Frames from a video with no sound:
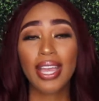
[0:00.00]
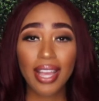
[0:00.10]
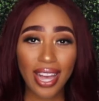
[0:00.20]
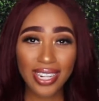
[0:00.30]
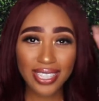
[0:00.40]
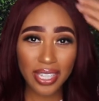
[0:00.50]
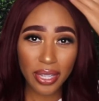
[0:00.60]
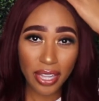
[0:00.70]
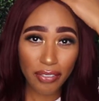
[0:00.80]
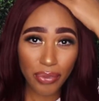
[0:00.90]
And
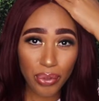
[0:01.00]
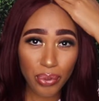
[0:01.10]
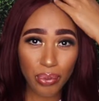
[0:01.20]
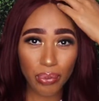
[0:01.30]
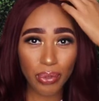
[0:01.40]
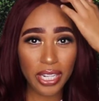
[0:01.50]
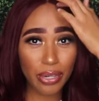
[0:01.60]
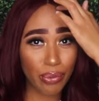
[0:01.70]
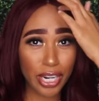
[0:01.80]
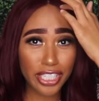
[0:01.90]
honestly, if you
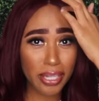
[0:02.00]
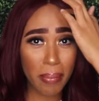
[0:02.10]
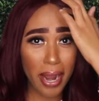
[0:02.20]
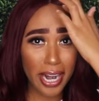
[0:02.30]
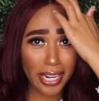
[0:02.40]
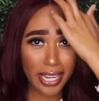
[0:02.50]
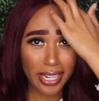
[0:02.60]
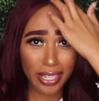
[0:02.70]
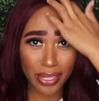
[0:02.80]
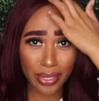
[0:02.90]
were to part it,